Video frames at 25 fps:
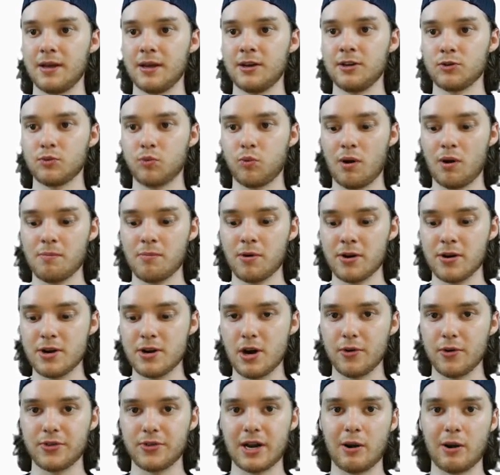Here's one more
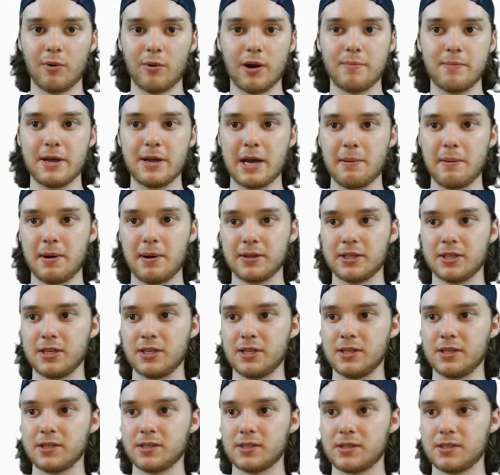note that I want to make about
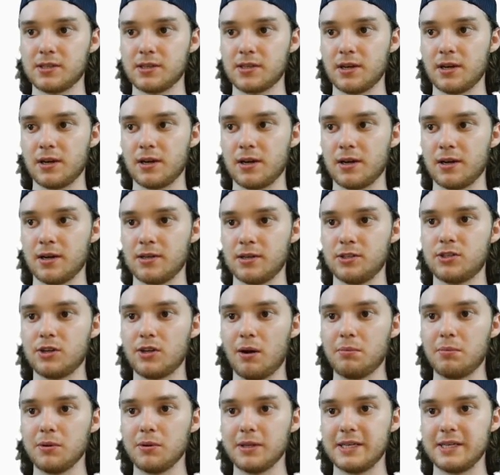these
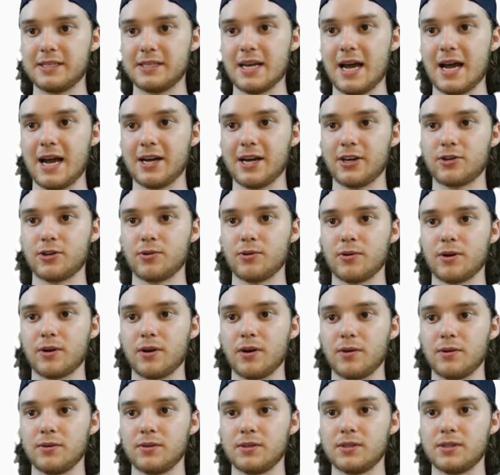doubly tagged
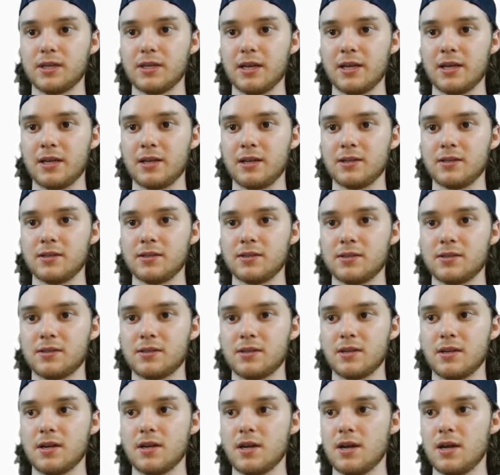shortcodes
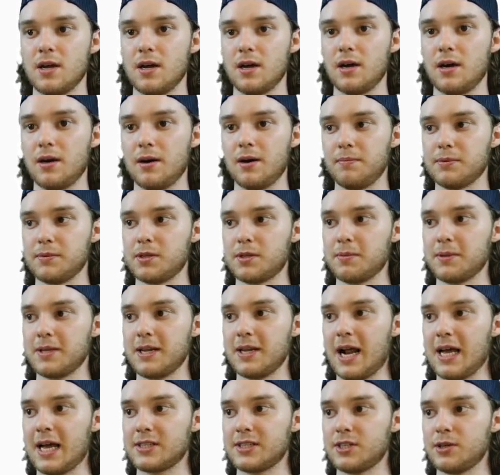is something
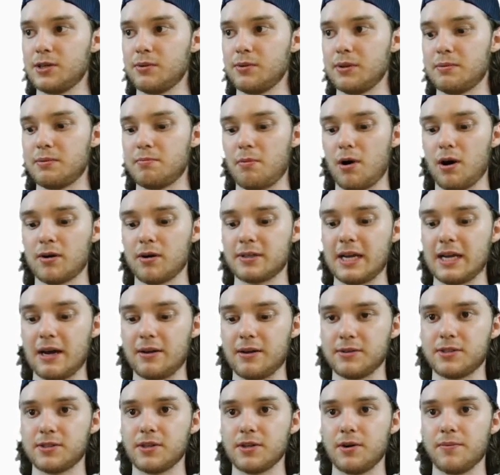that has to do with markdown.